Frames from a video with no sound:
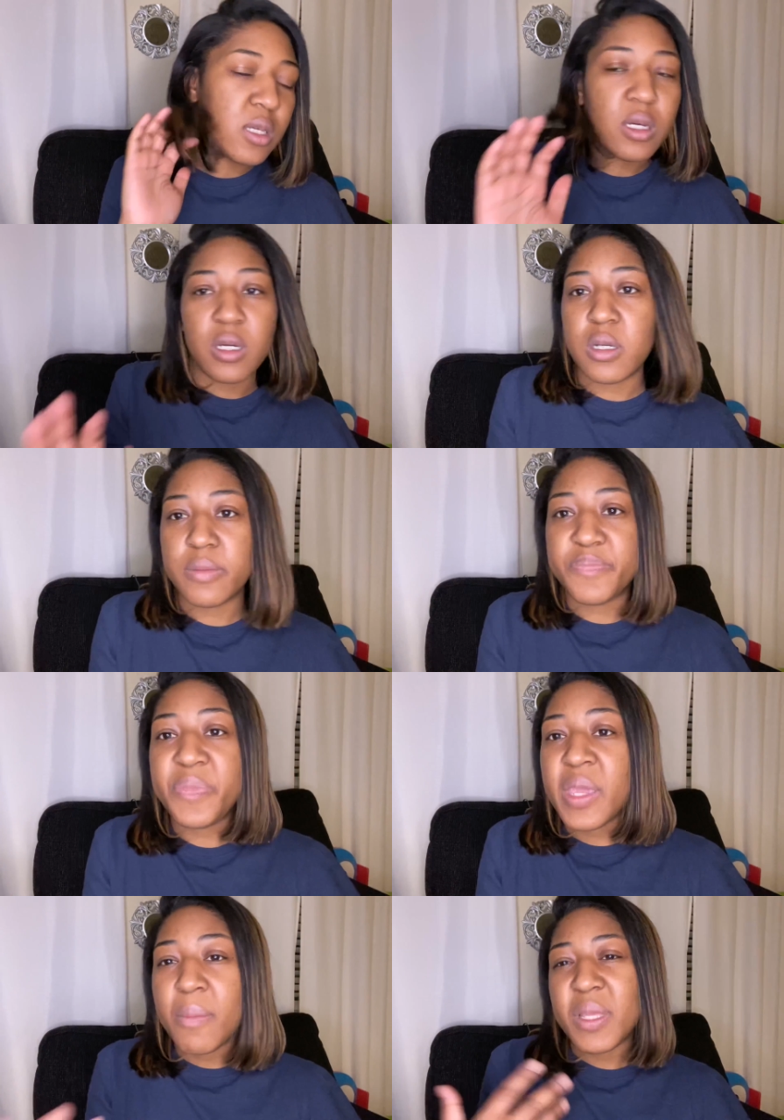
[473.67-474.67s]
Um,
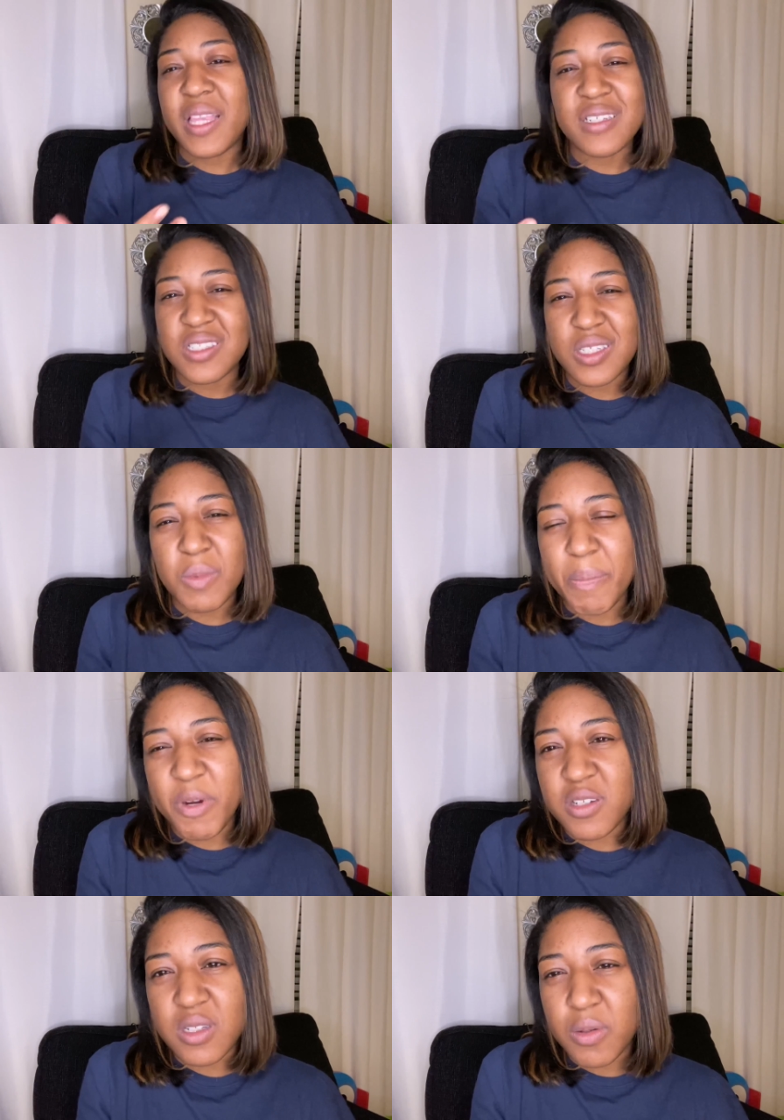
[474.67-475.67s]
but that's just my
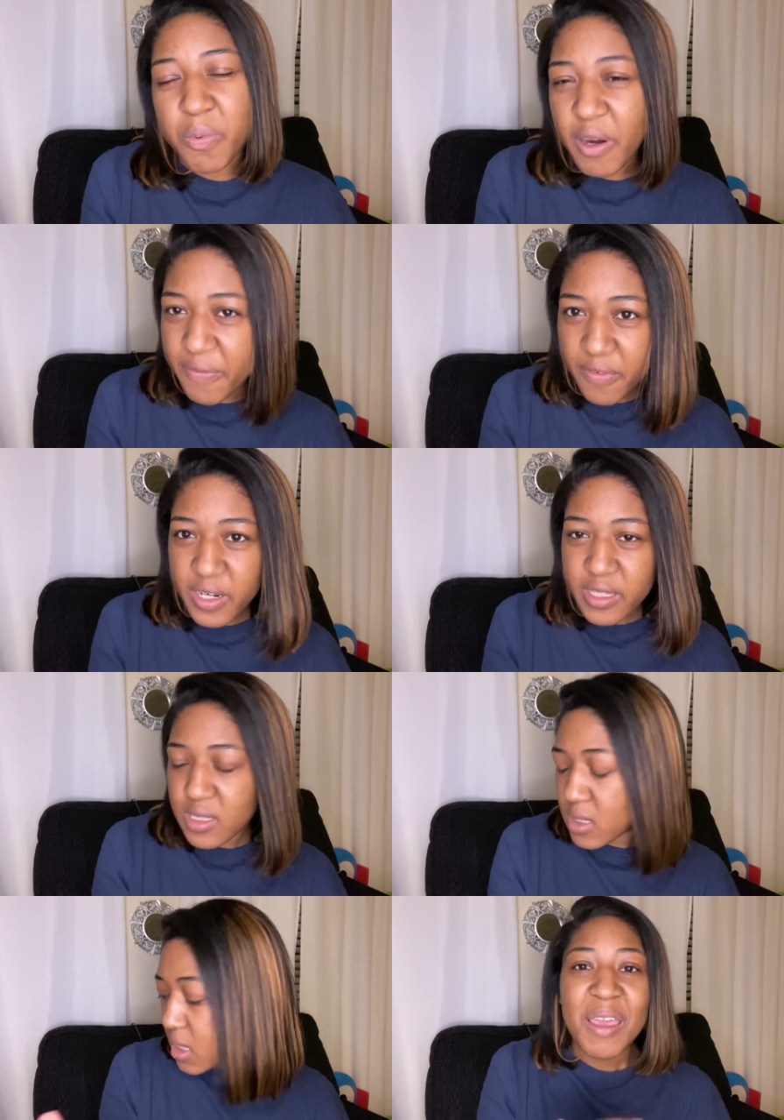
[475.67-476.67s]
personal
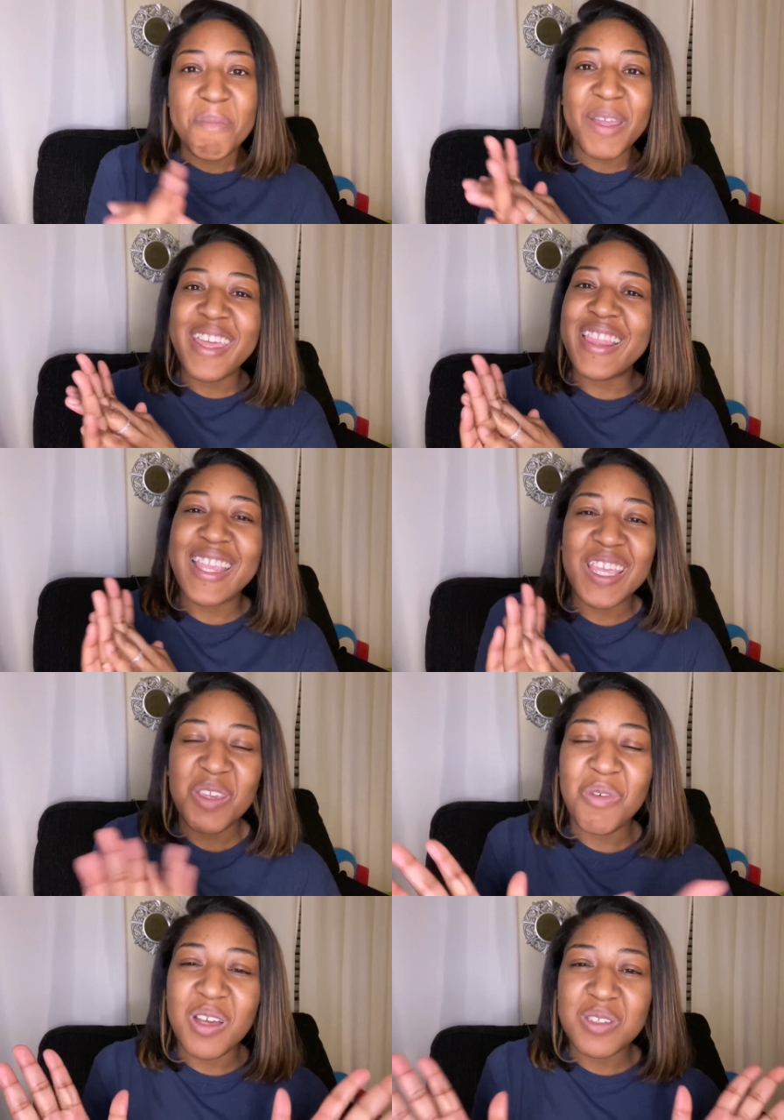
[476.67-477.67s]
preference. But yeah, thank
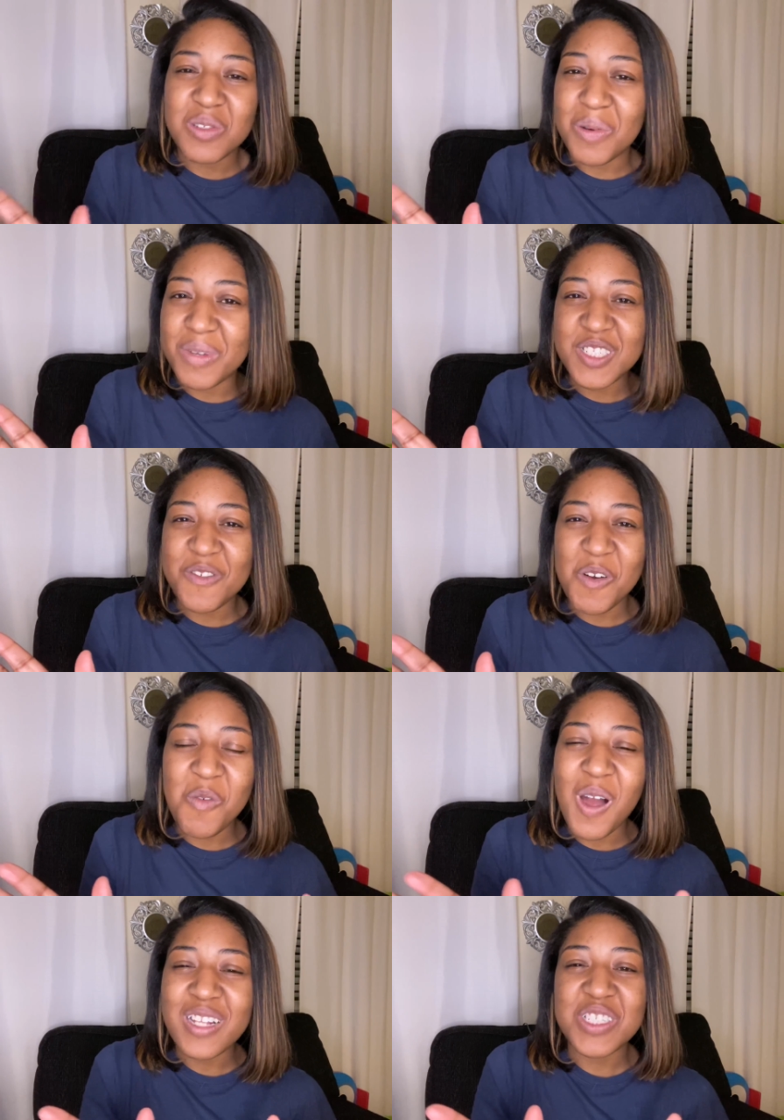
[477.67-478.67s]
you all so much for
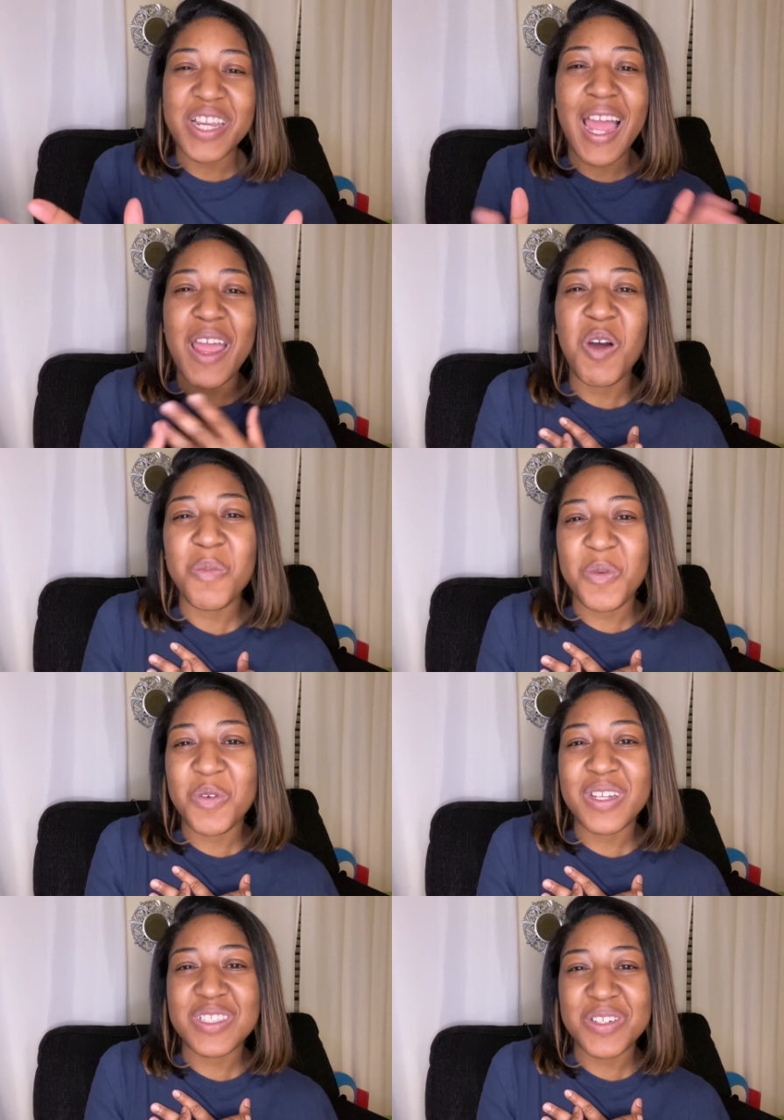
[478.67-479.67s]
watching. I hope you
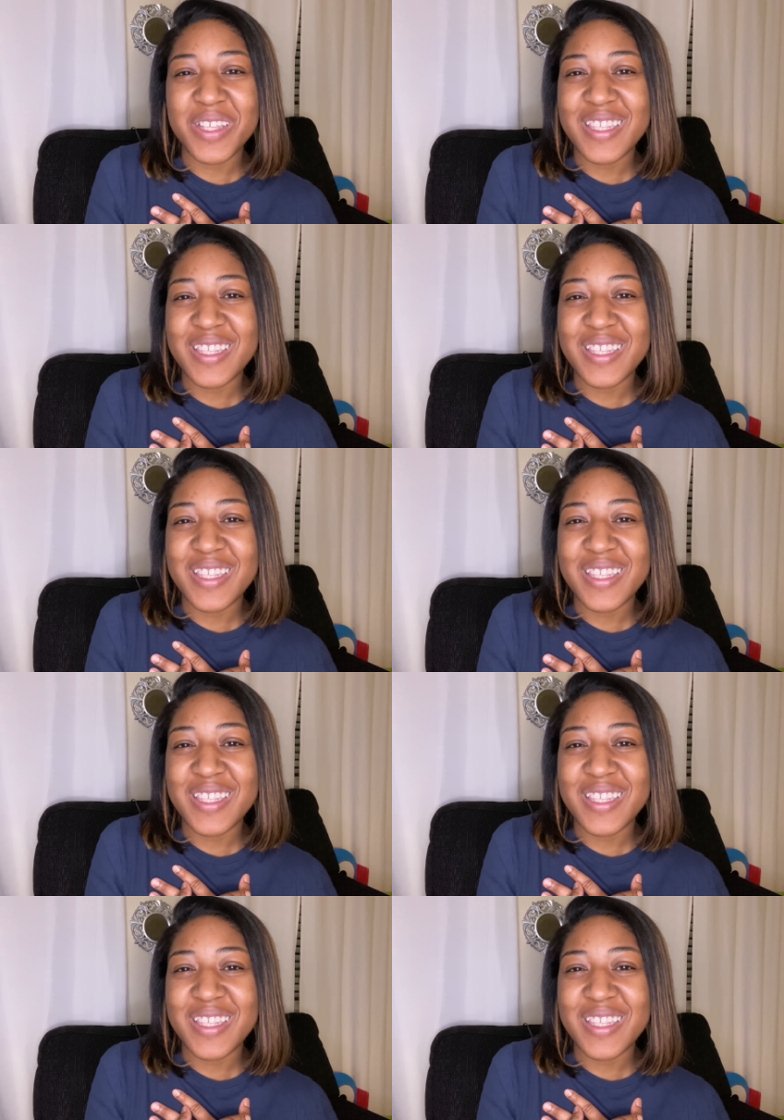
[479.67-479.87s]
enjoyed